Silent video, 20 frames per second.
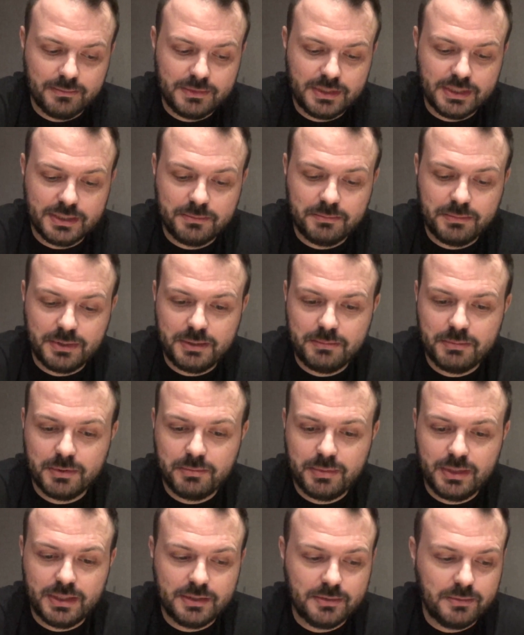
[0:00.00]
just be
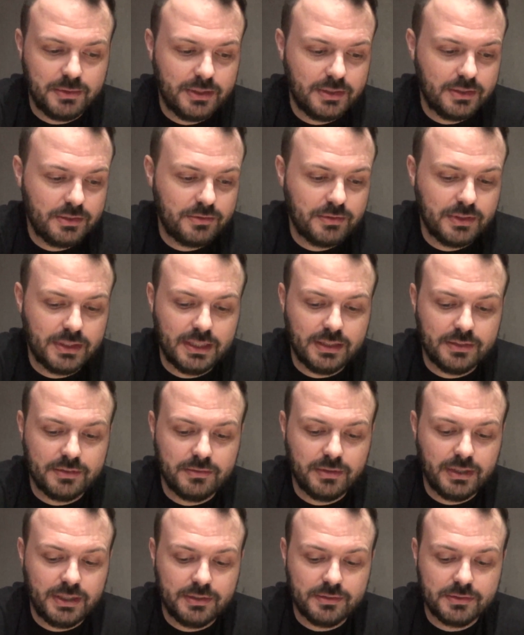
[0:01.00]
prepared to either drill out the
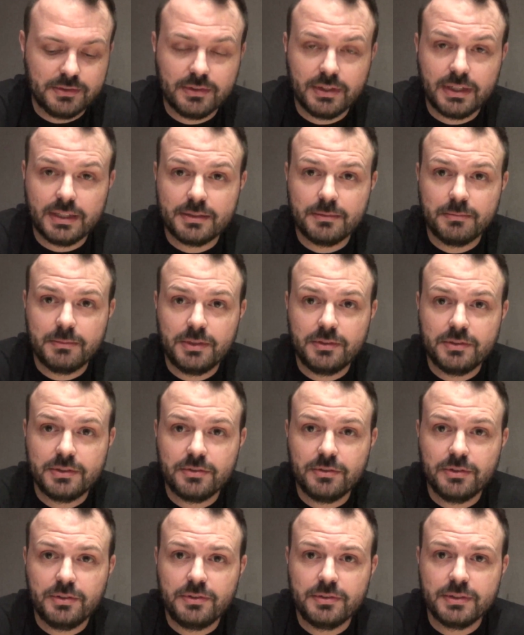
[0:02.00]
rails or get some new
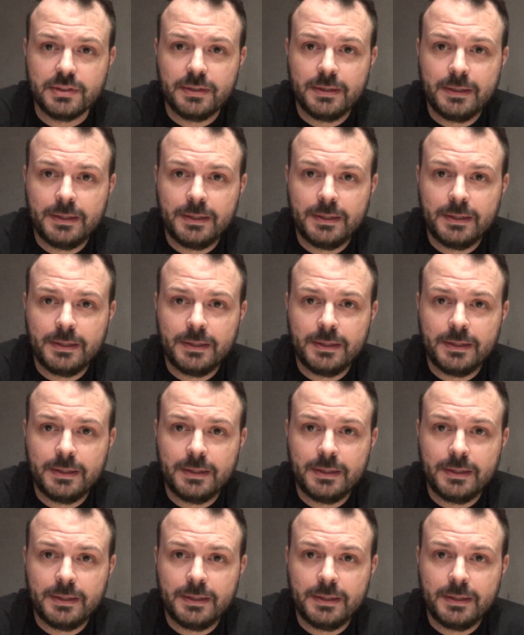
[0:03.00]
screws.